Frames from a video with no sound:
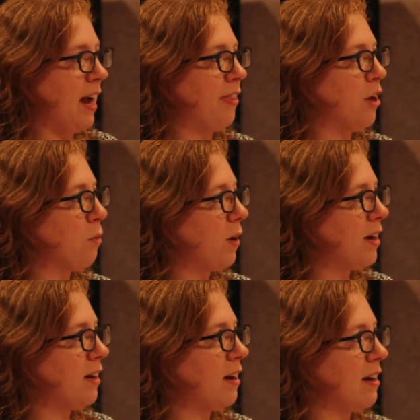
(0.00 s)
and they
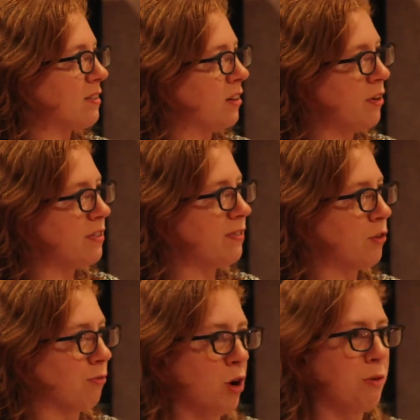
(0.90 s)
wanted as close of
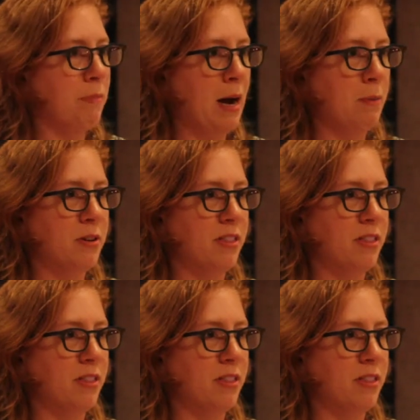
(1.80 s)
a roadmap